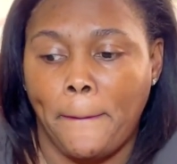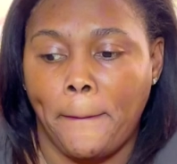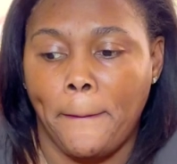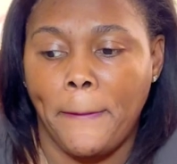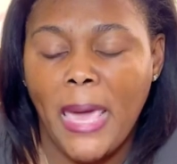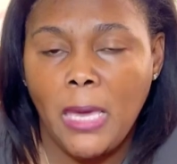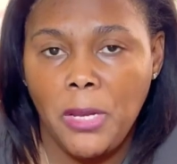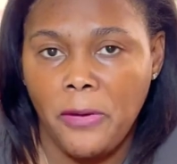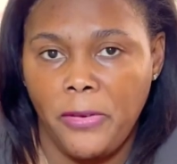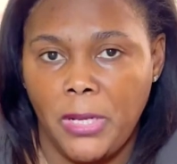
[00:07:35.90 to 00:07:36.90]
making
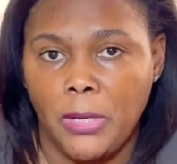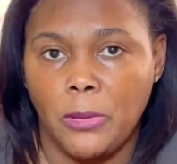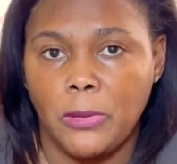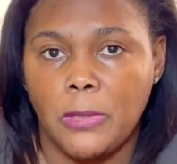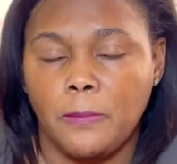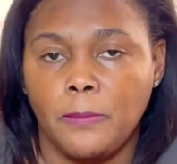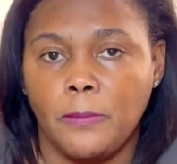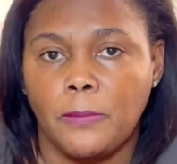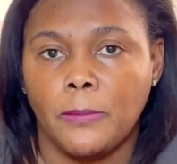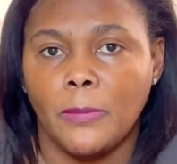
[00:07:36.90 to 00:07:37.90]
your videos,
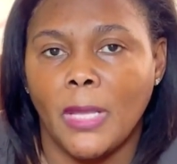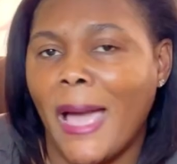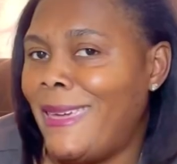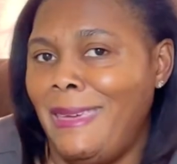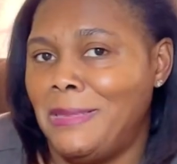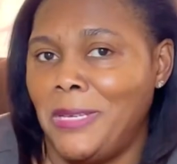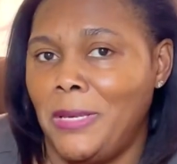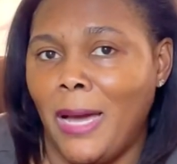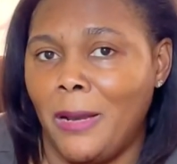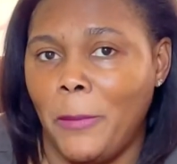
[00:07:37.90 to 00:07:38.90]
I can't tell
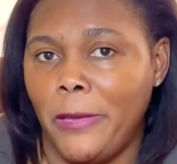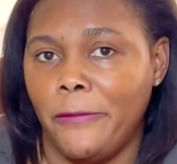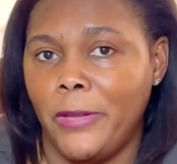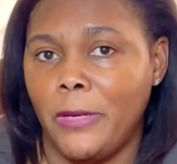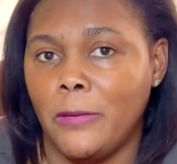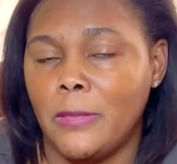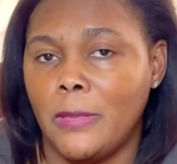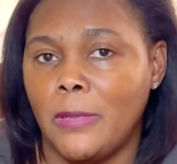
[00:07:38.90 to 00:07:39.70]
you how to make your videos.